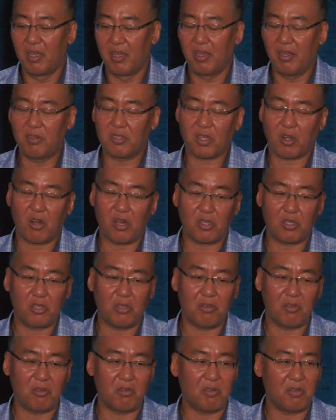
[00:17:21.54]
here's a
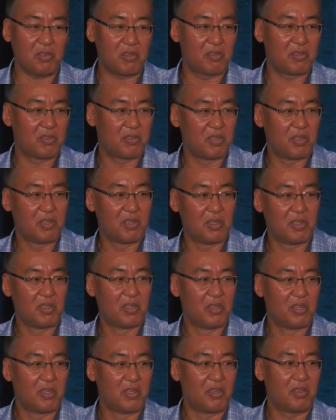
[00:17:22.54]
cartoon
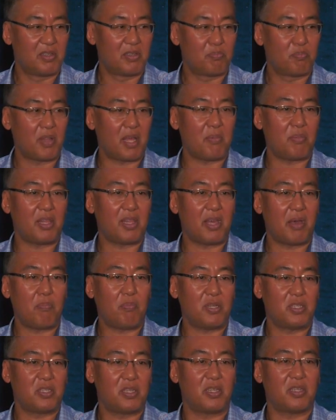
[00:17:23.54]
blaming the
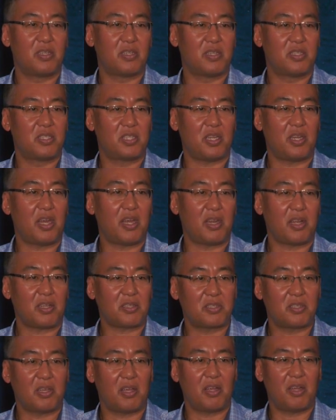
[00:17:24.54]

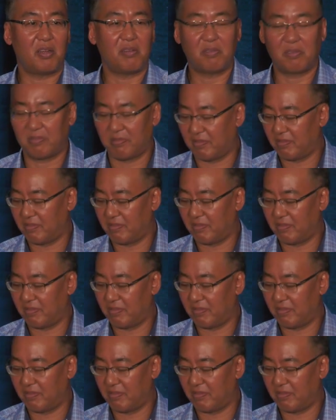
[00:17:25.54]
epigenetics there.